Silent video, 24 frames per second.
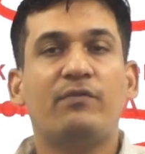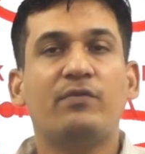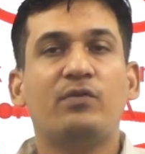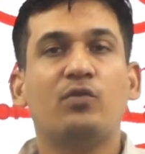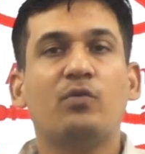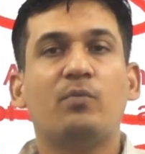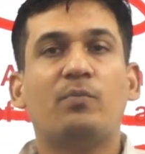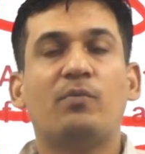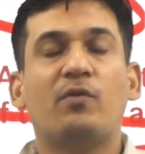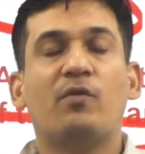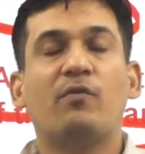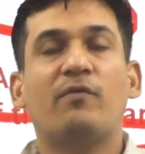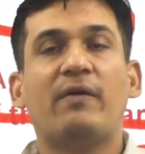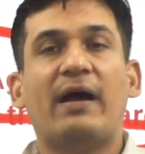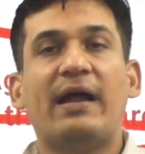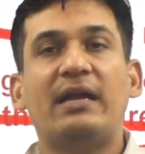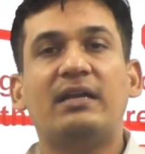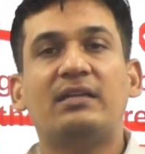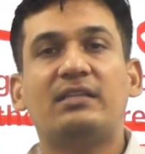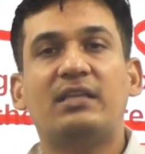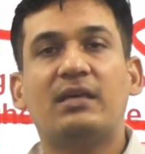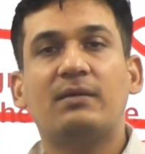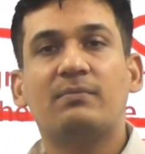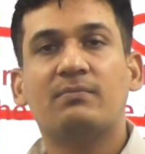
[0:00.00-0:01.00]
you
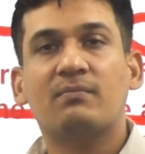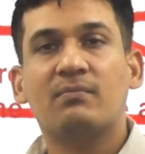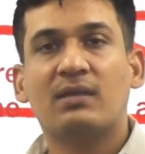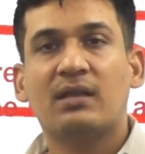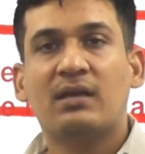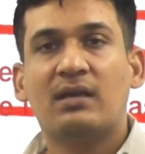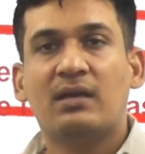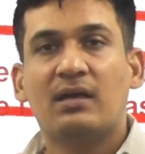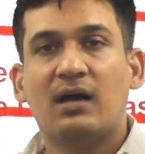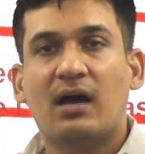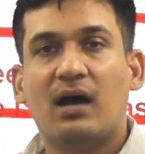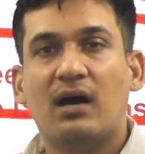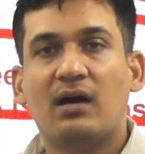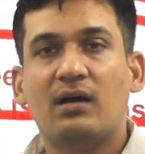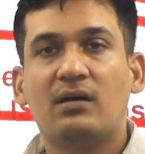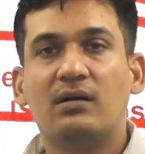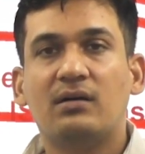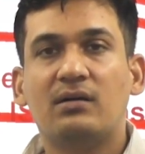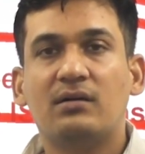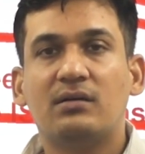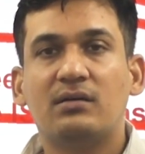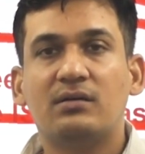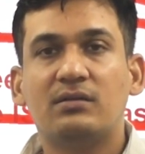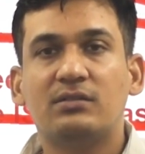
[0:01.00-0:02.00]
provide them
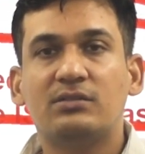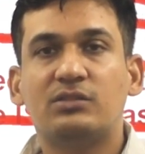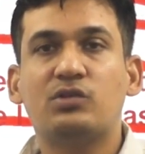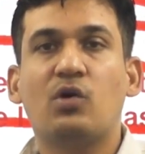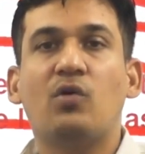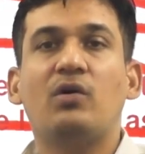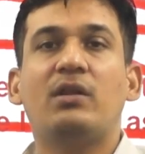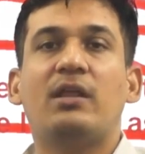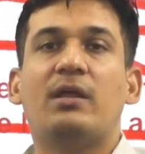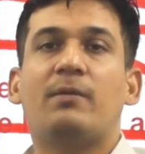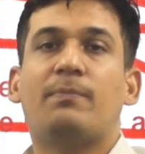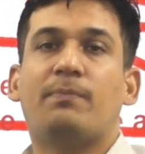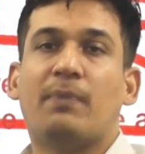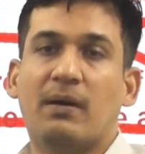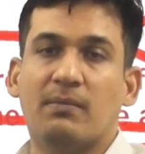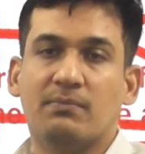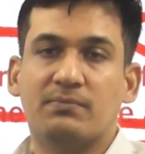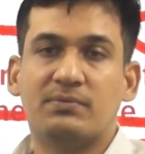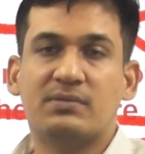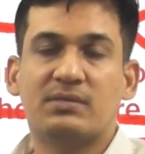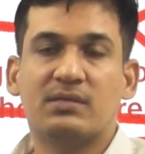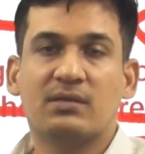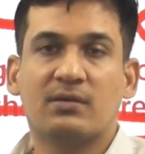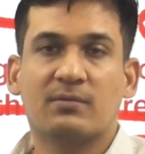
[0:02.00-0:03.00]
solar
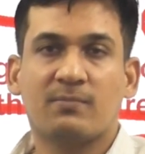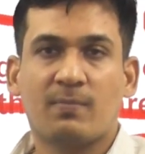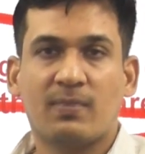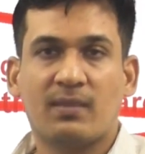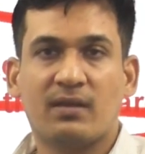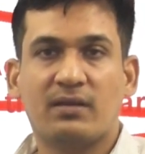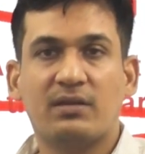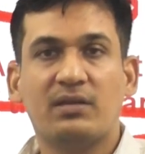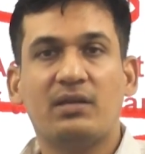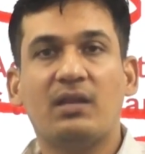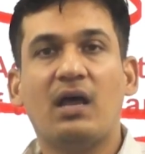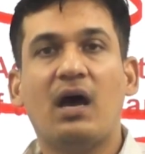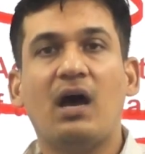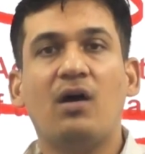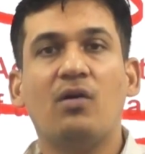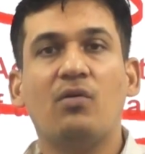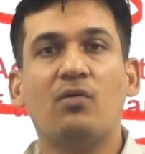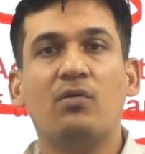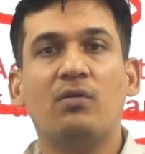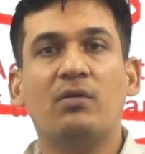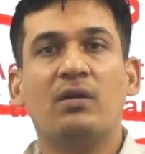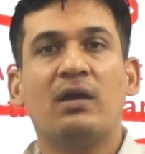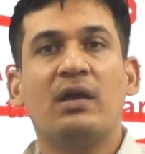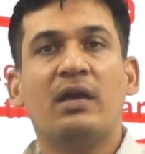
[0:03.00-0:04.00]
pumps.
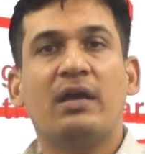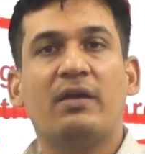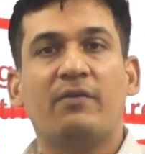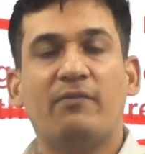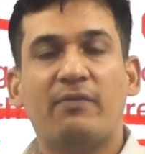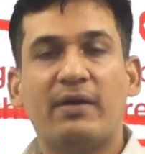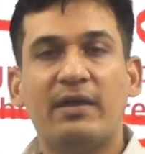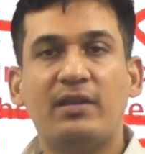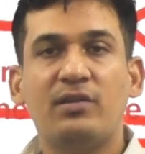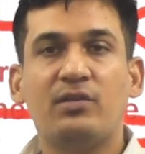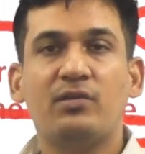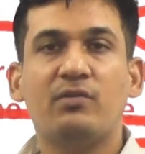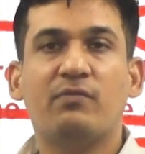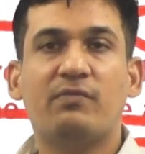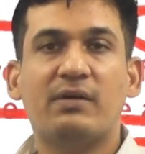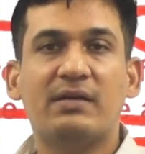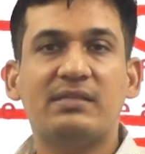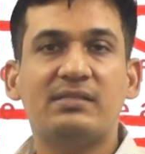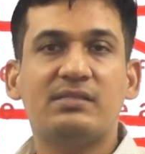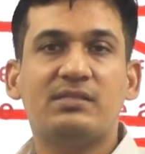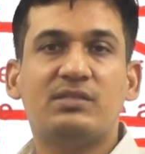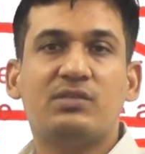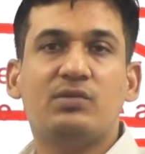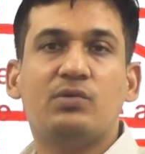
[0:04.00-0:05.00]
Now,
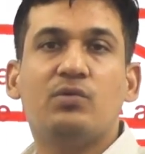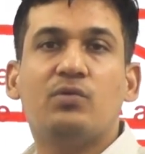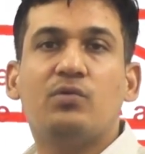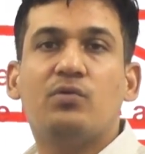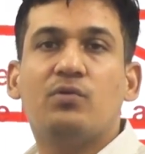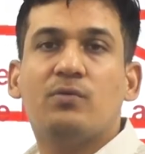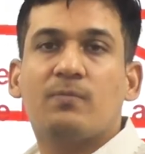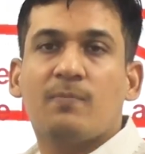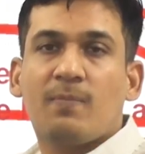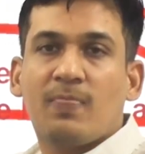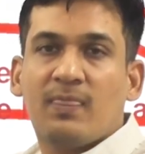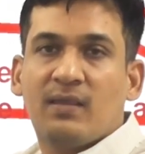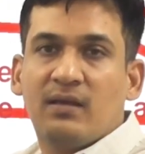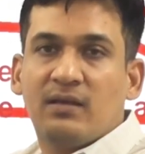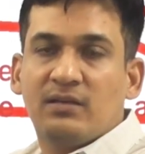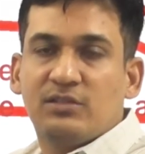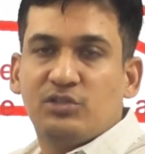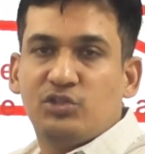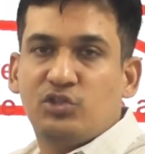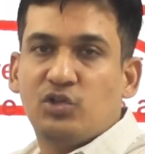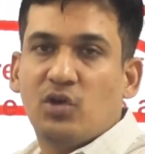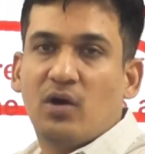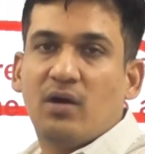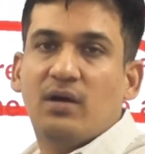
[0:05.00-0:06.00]
once you
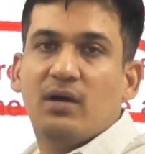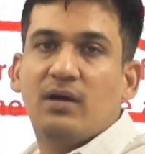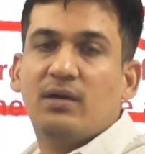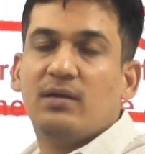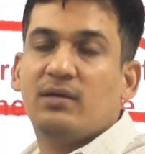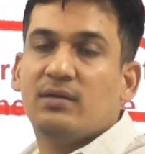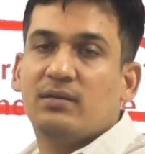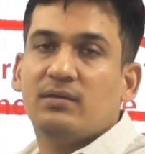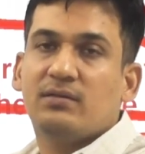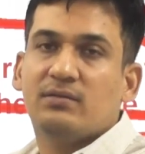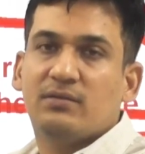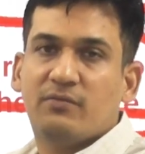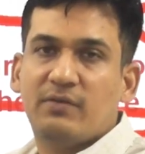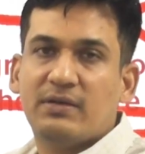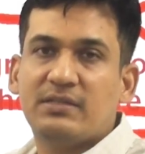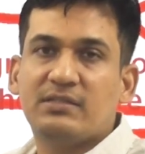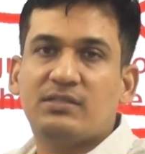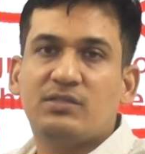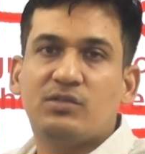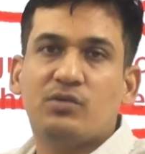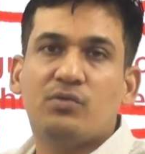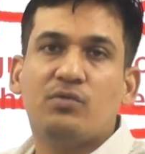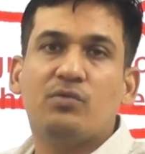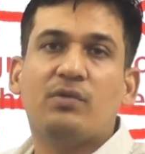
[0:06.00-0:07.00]

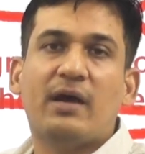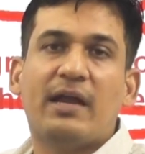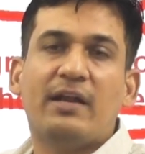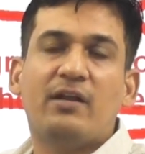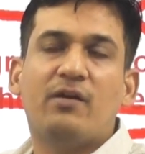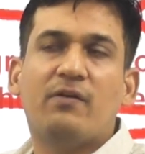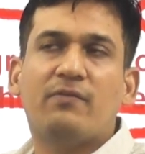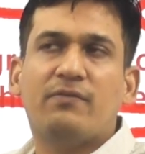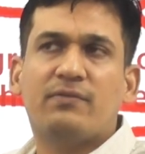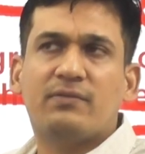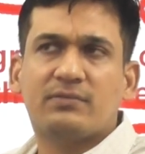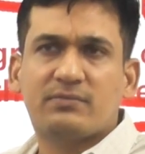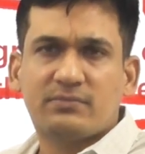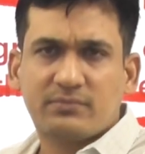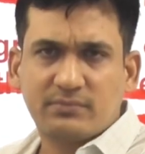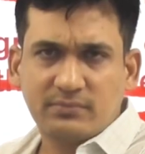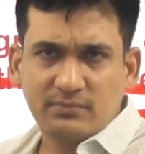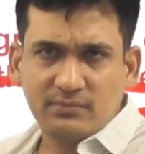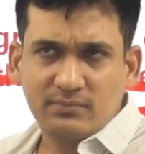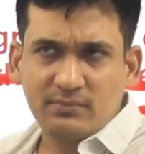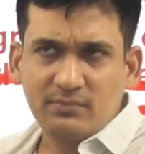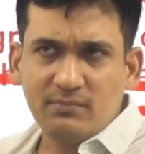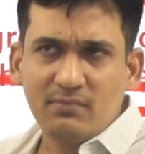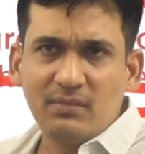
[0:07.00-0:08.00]
kind of
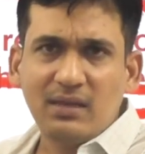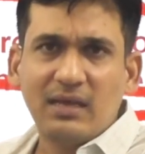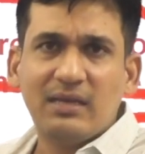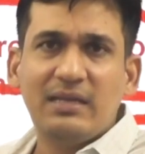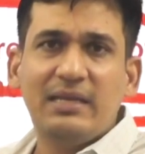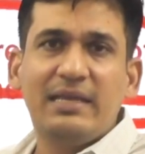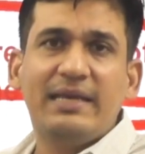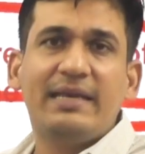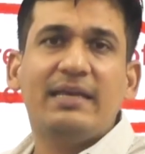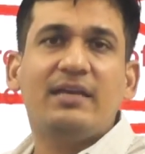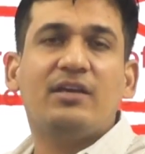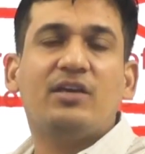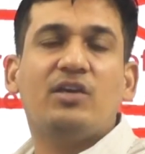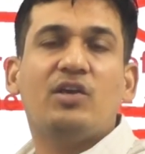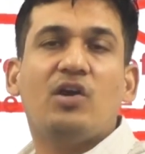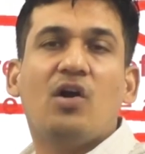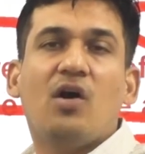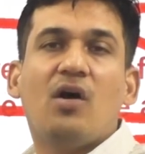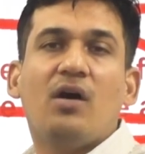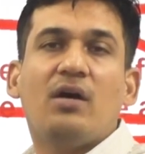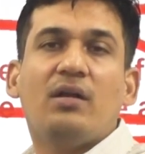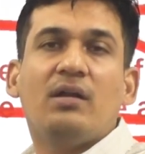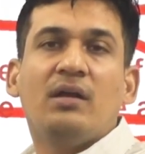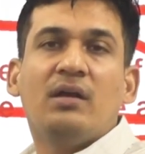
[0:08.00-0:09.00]
link
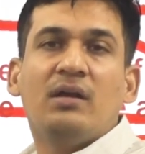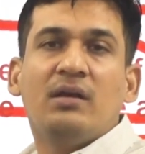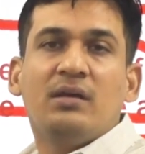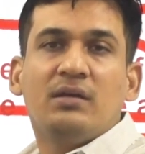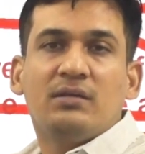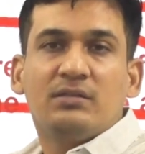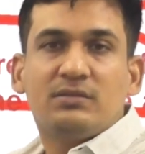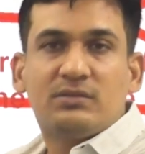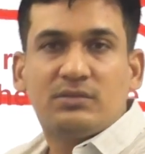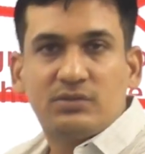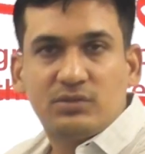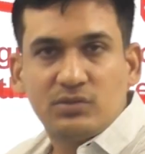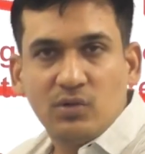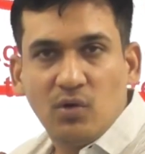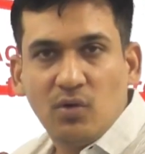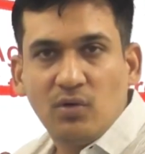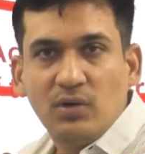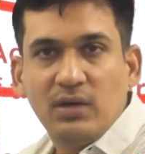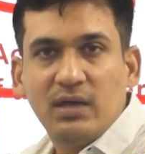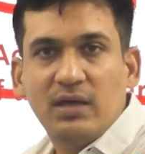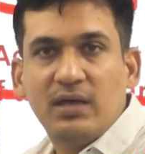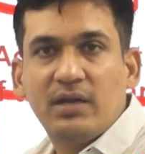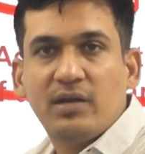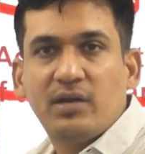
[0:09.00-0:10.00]
your
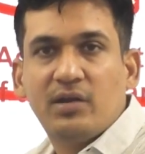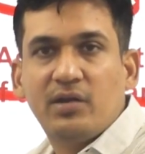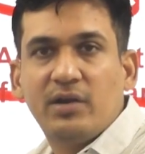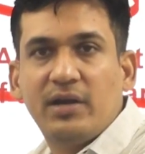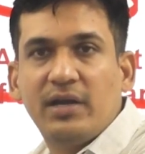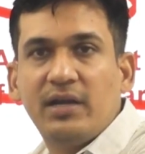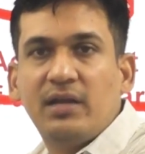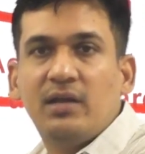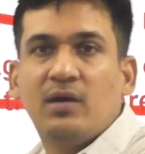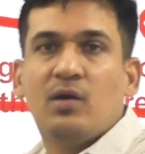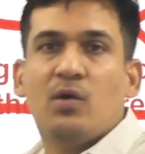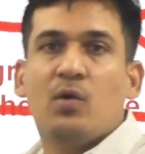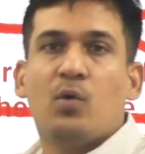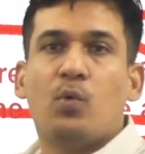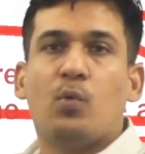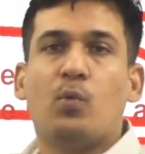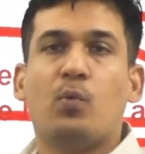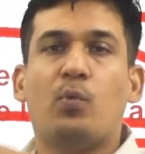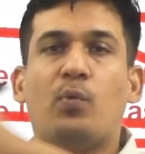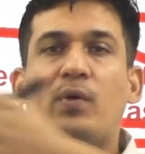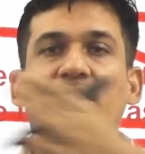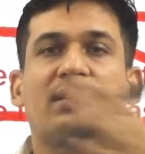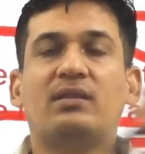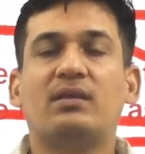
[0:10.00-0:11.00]
solar grid
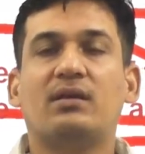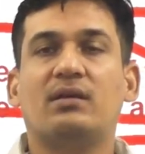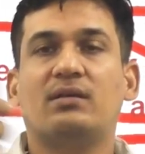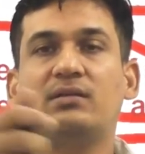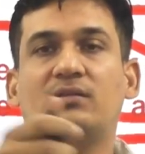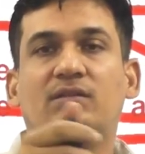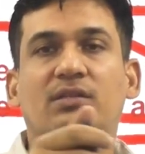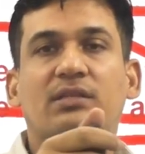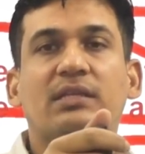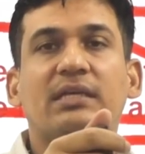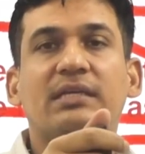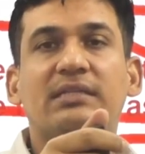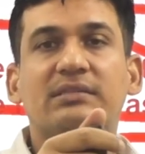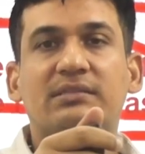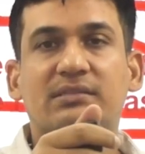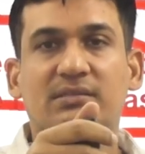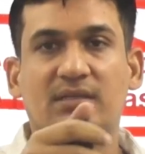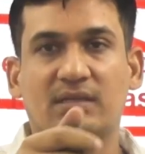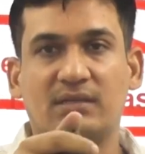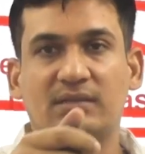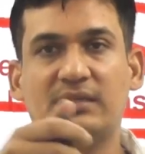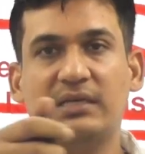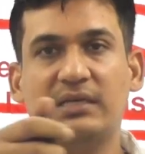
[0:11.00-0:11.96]
with these